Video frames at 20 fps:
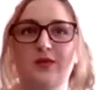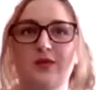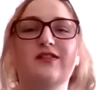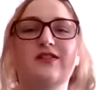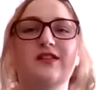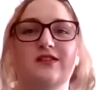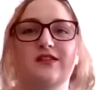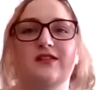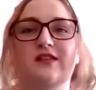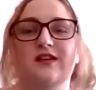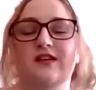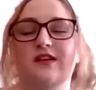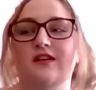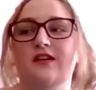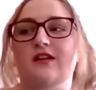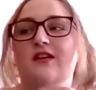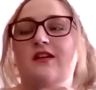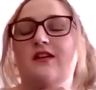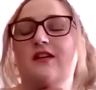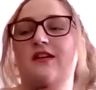think
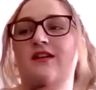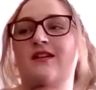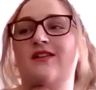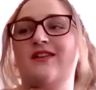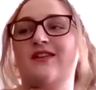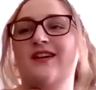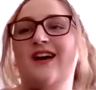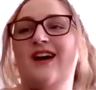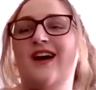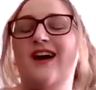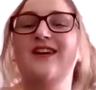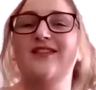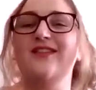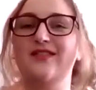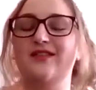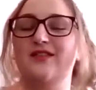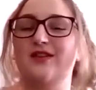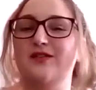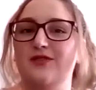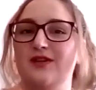
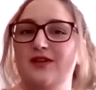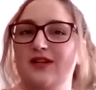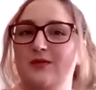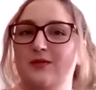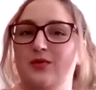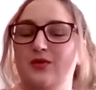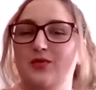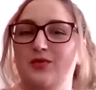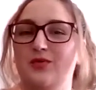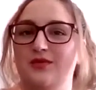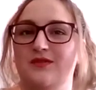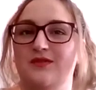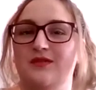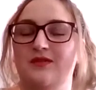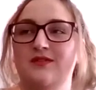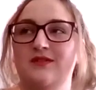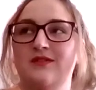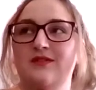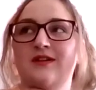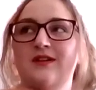they're really important,
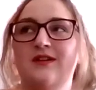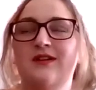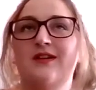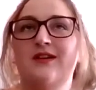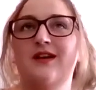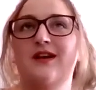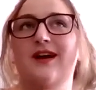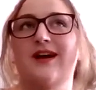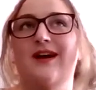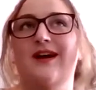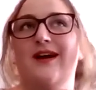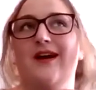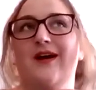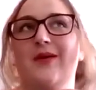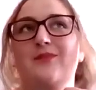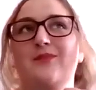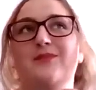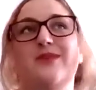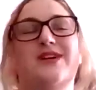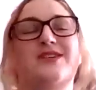
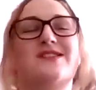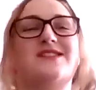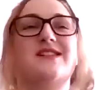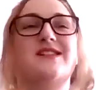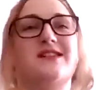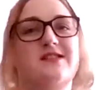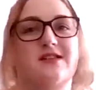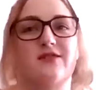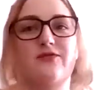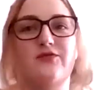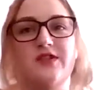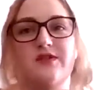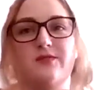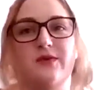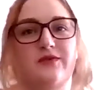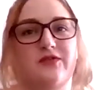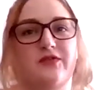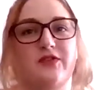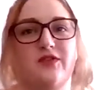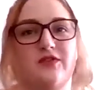because it is unreasonable
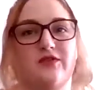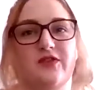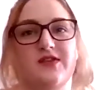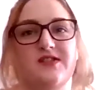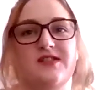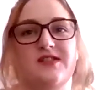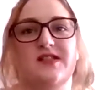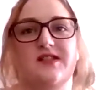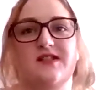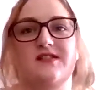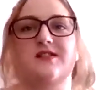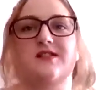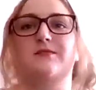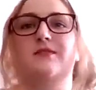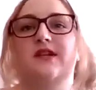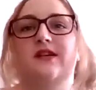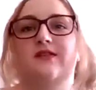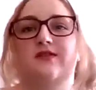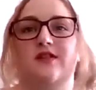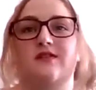for universities to
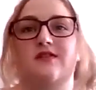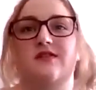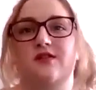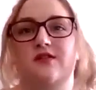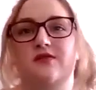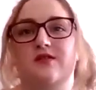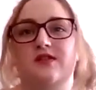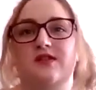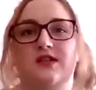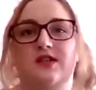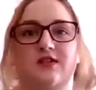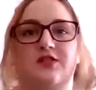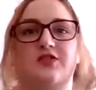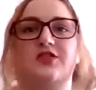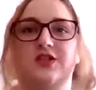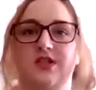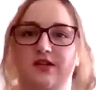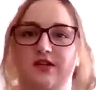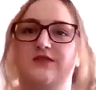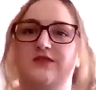believe that students can
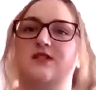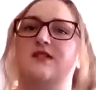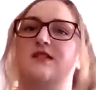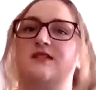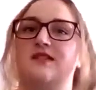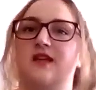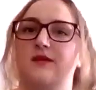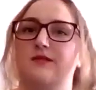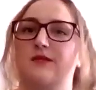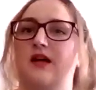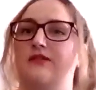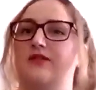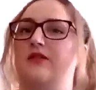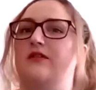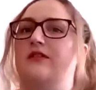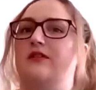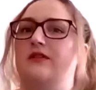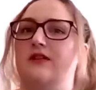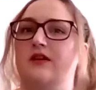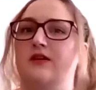achieve to the same level
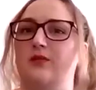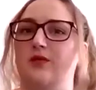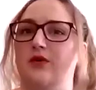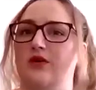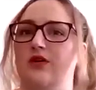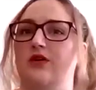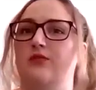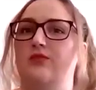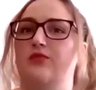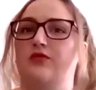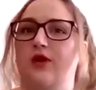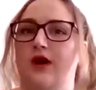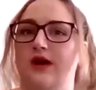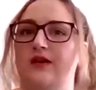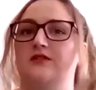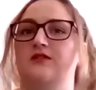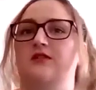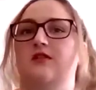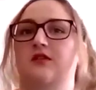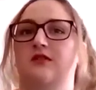that they were prior
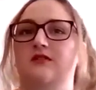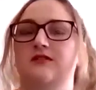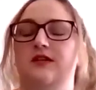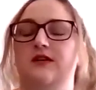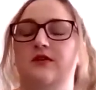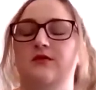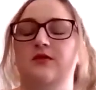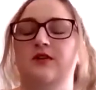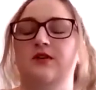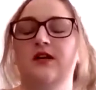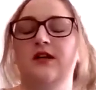to lockdown.